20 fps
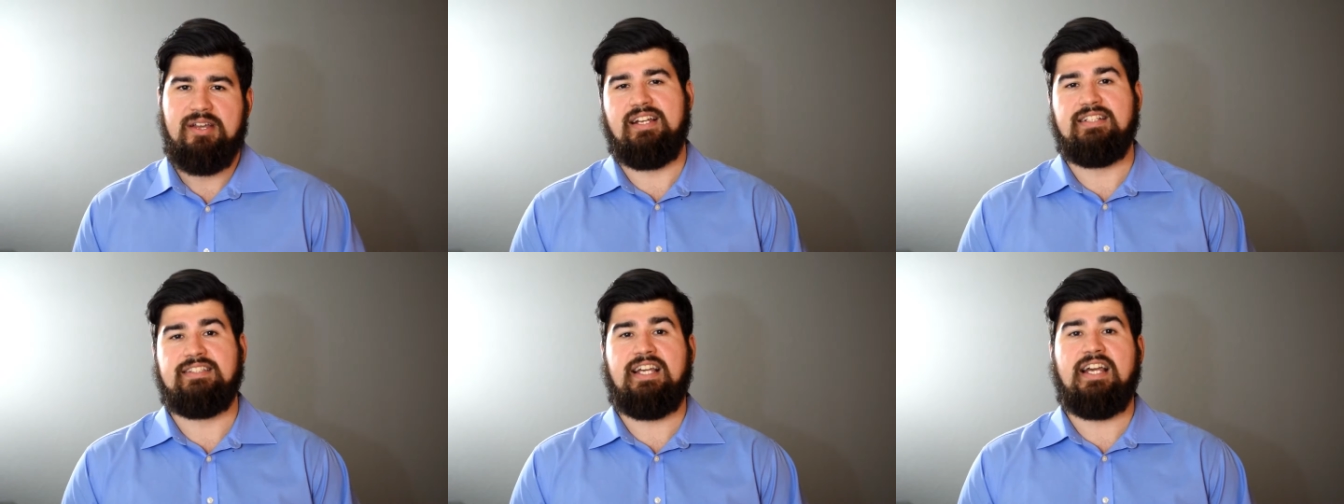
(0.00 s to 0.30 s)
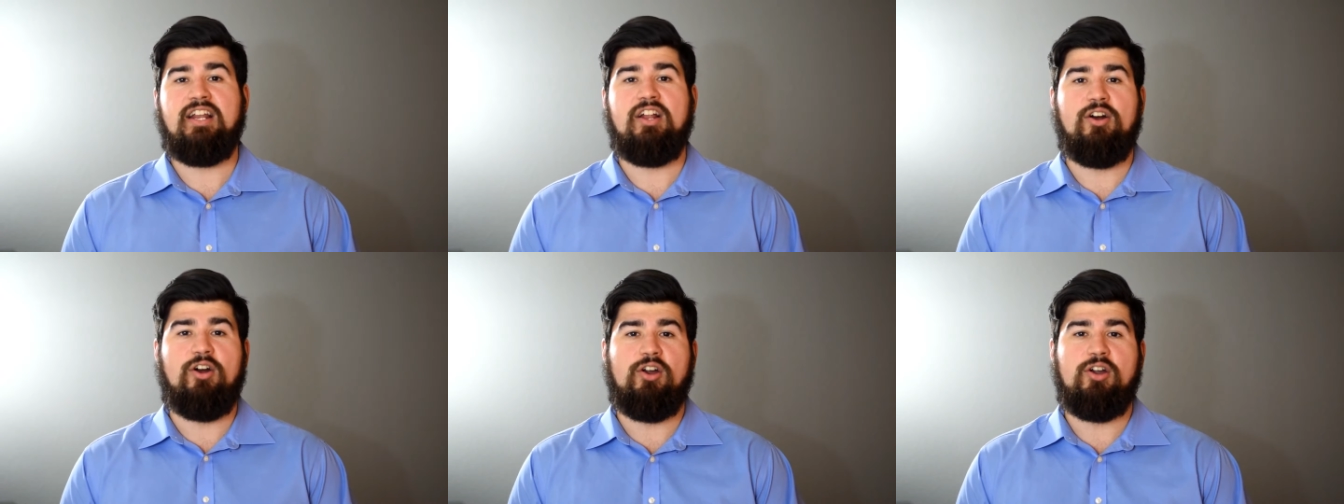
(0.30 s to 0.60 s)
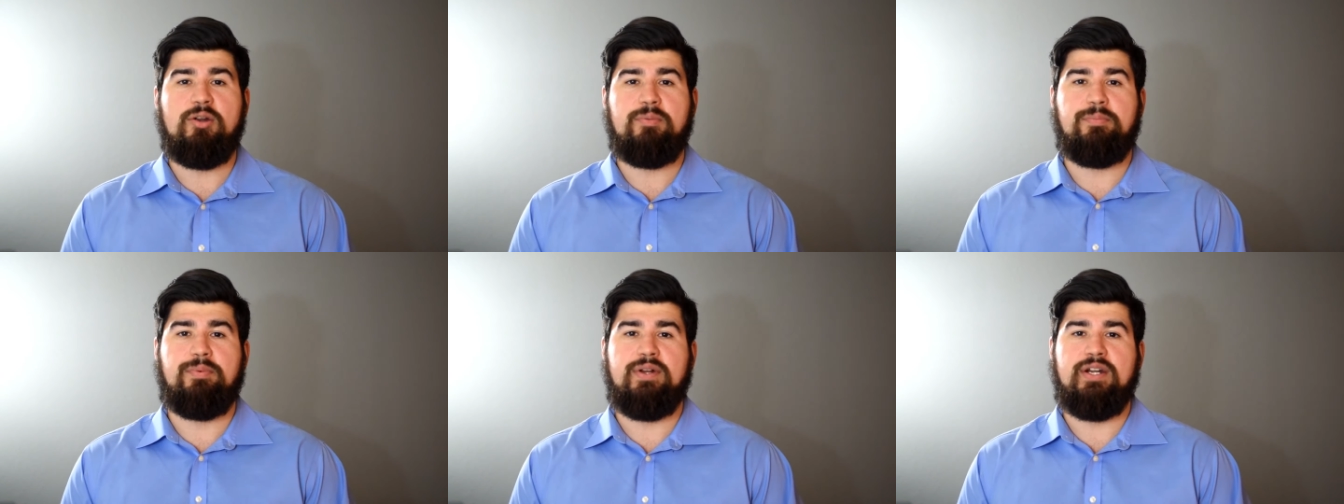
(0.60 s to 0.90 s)
And it's kind of
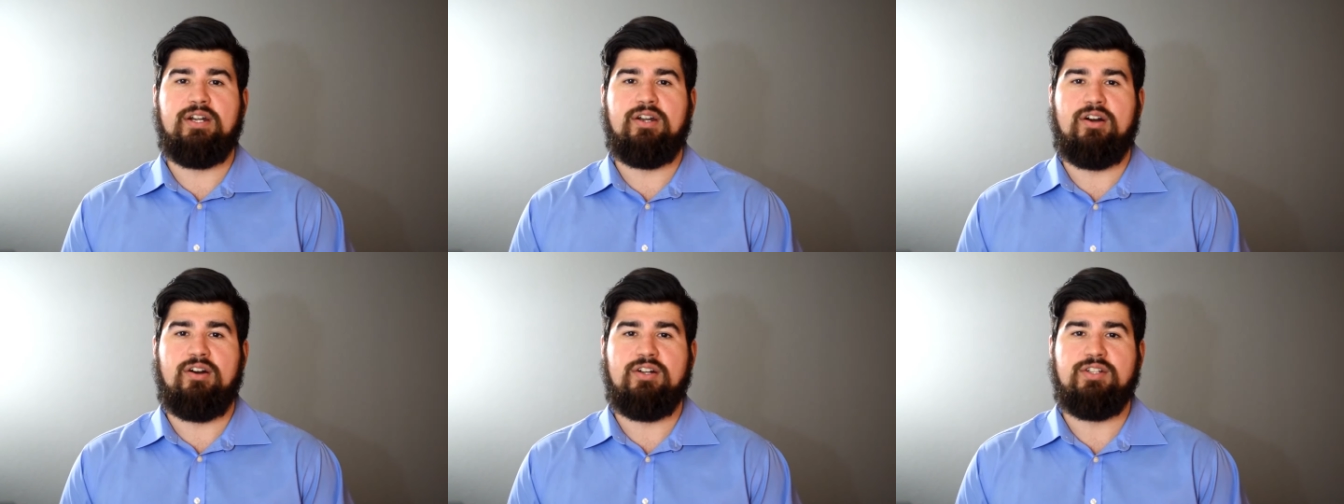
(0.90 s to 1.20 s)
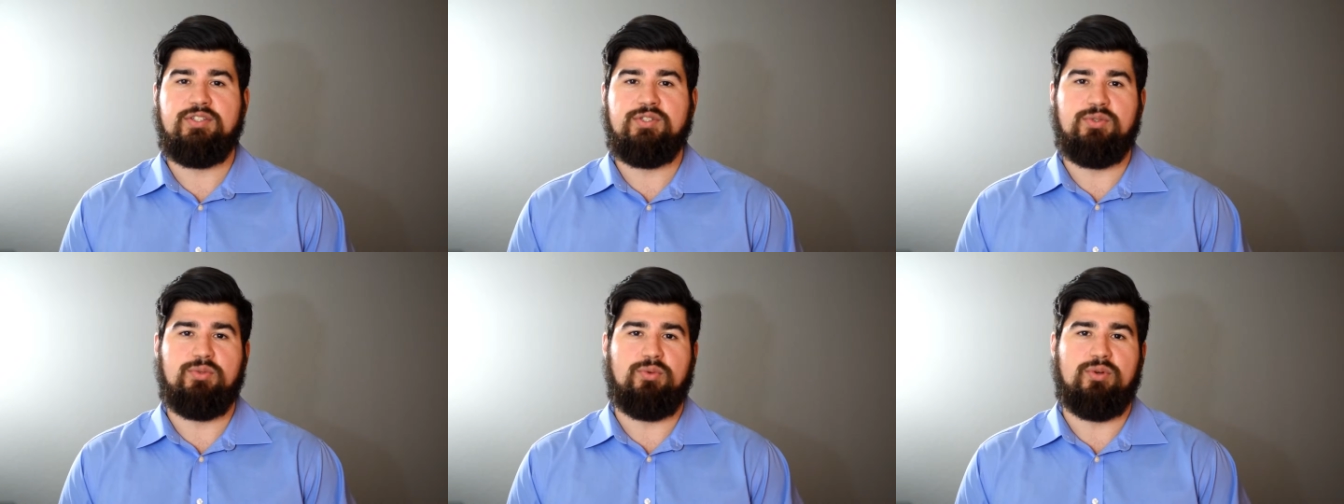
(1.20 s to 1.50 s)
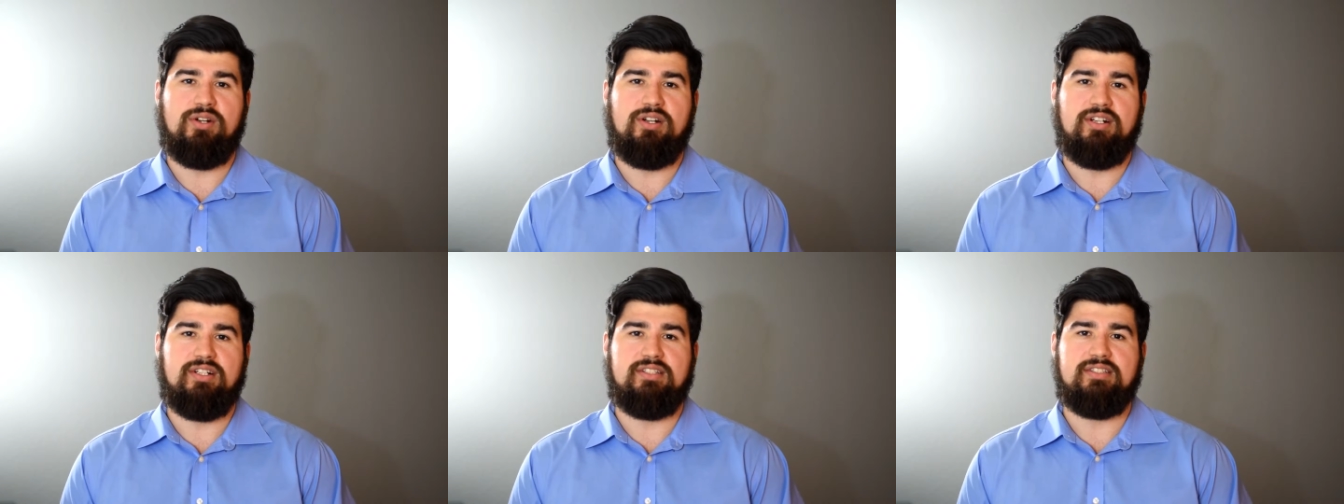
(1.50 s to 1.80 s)
hard to put it on to
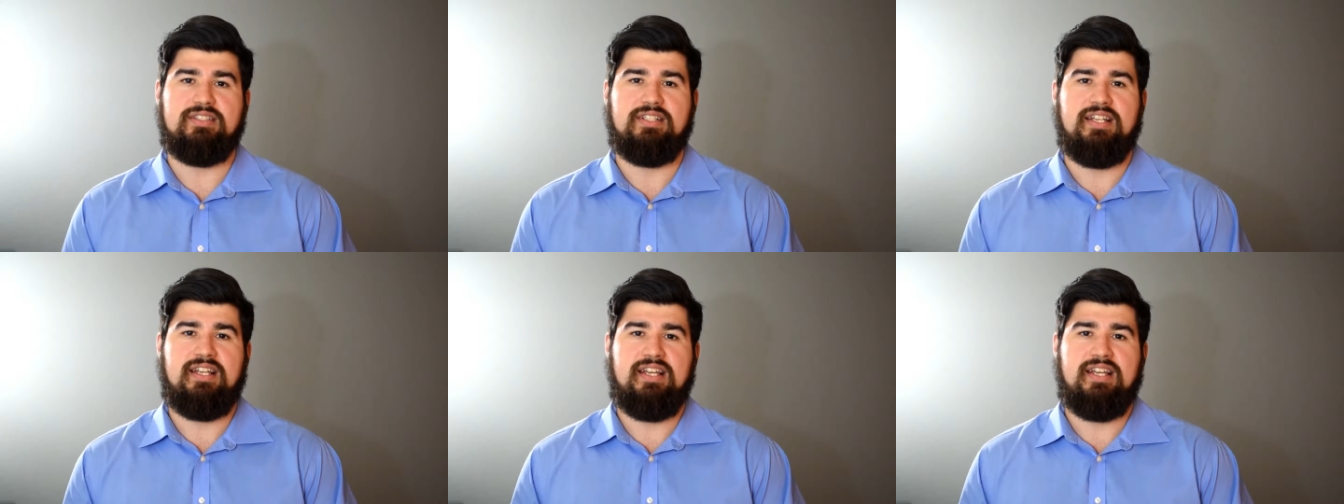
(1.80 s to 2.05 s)
words.